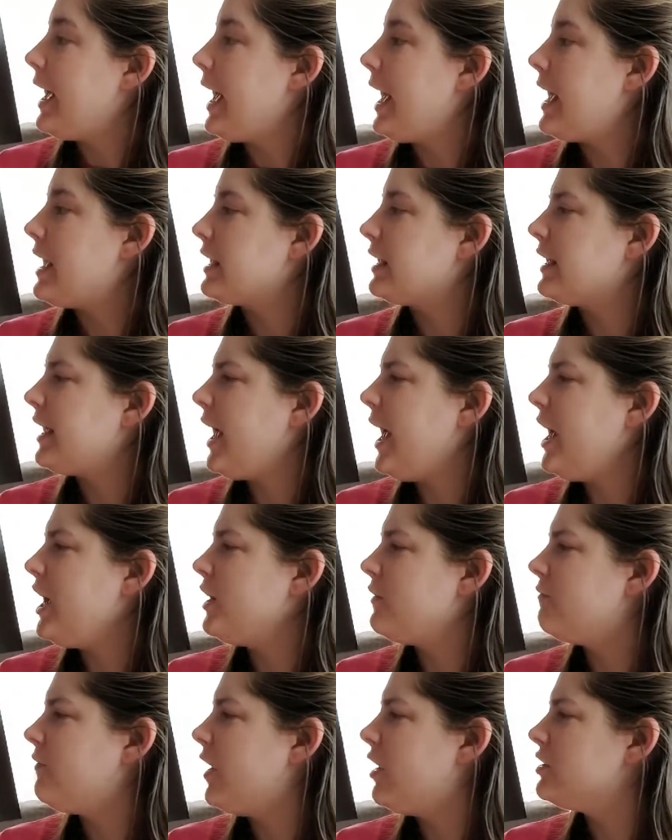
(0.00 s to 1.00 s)
and
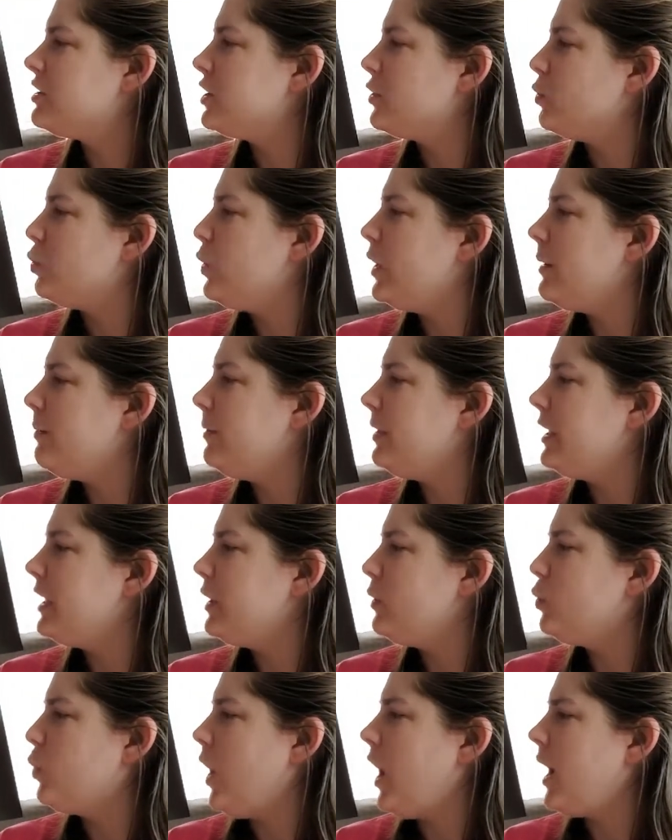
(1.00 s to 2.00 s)
Cake felt a
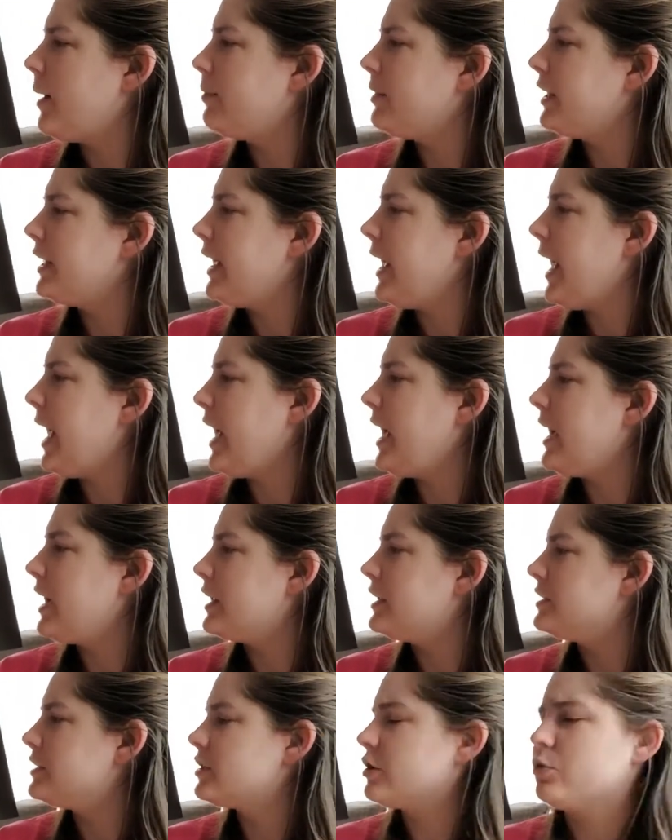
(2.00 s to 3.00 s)
wibbly wobbly
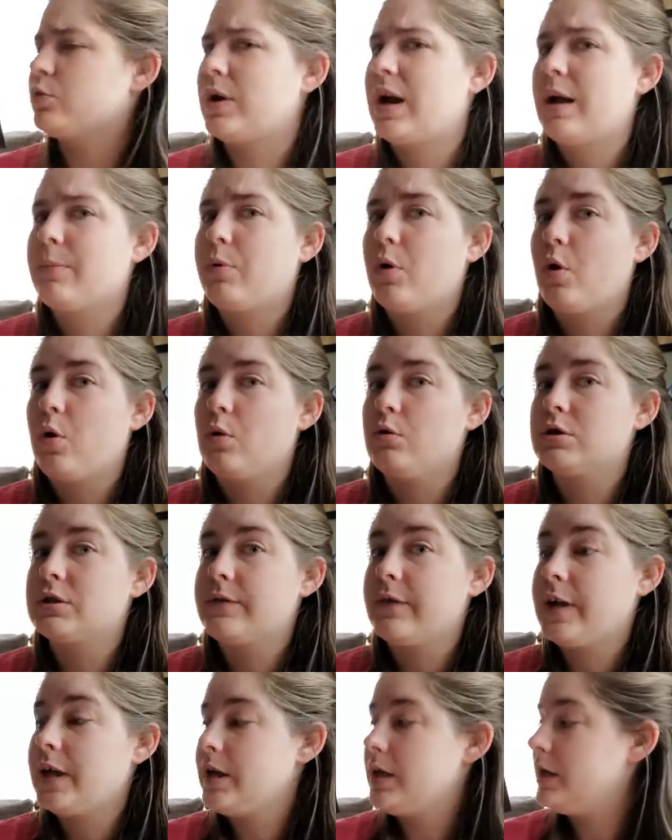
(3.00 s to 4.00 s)
hand grab hold
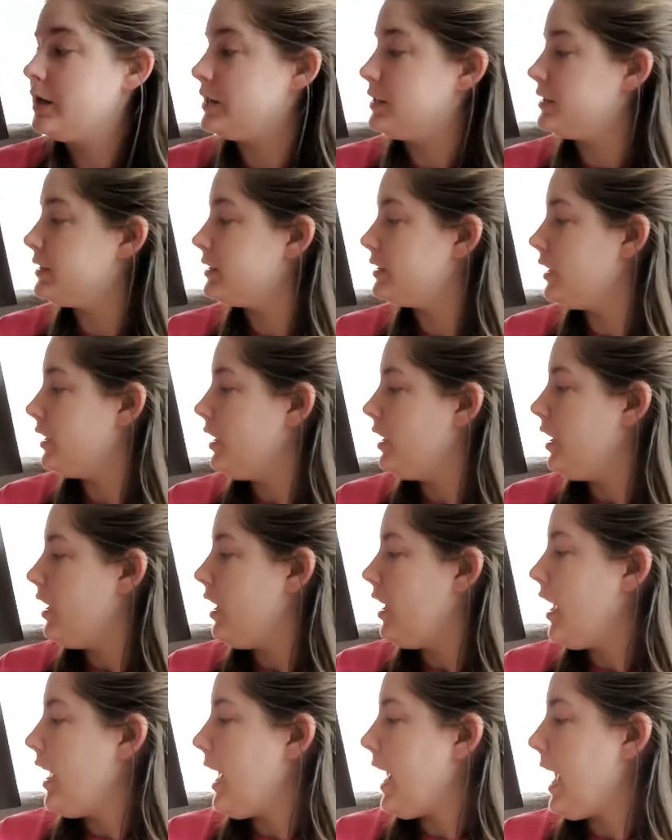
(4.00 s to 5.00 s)
of his
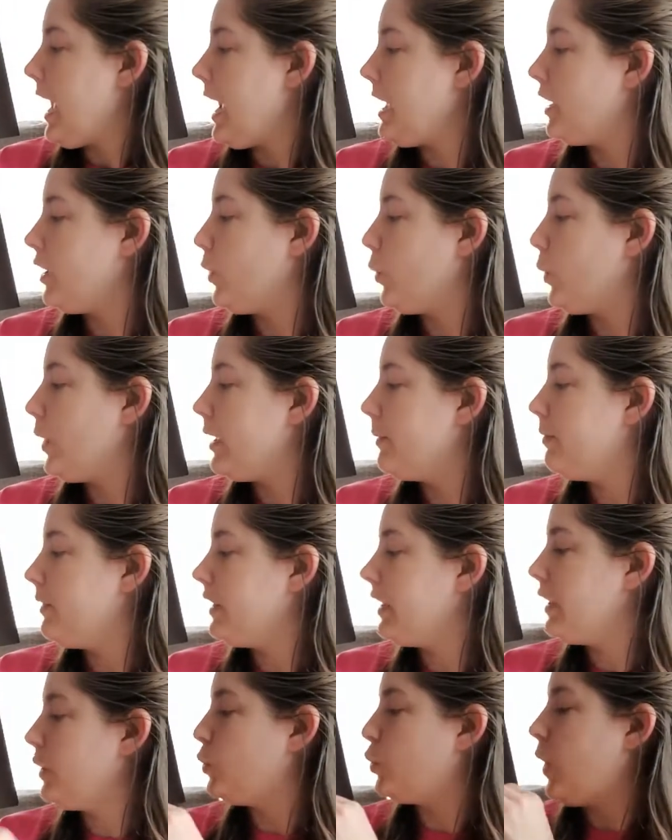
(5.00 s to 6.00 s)
and a
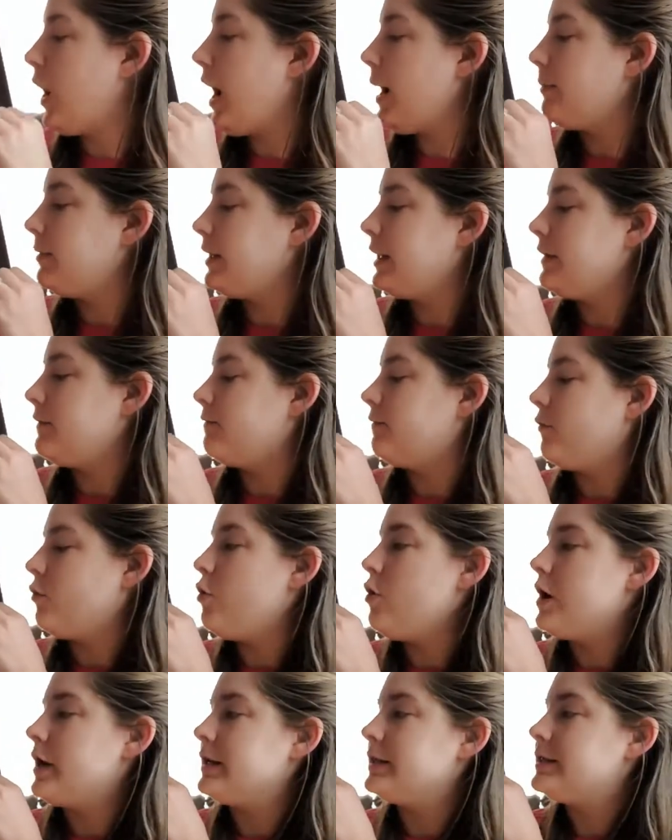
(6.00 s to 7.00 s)
wibbly wobbly
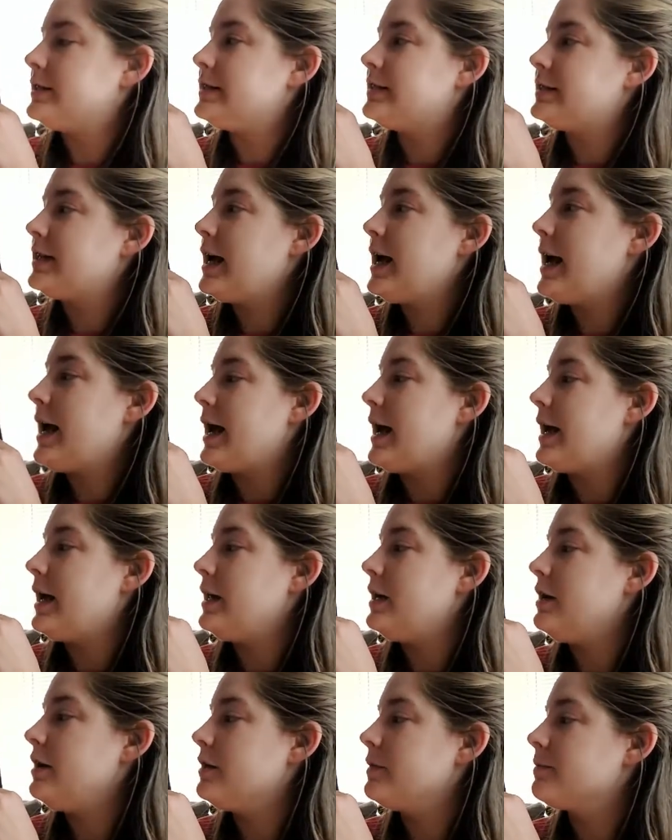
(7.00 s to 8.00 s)
voice
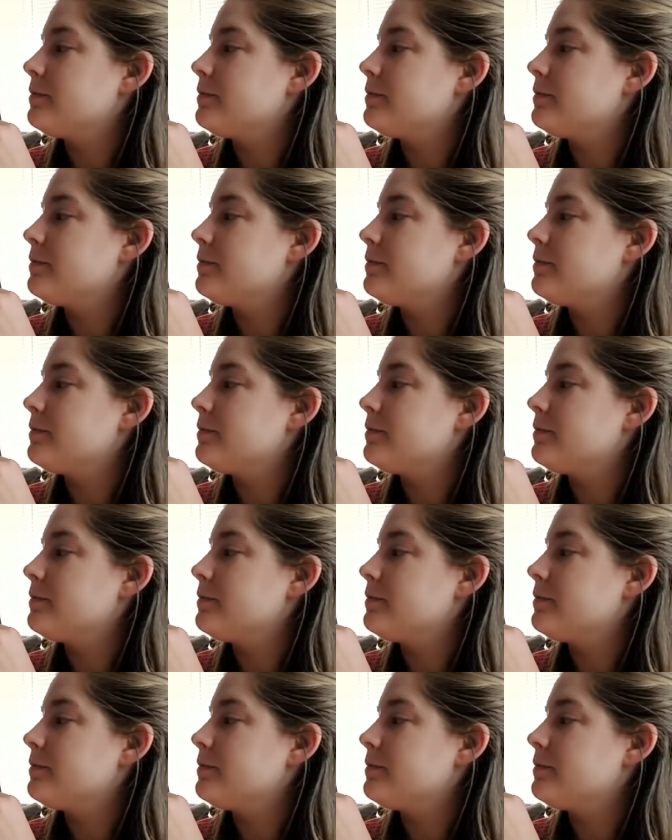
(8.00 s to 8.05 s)
said,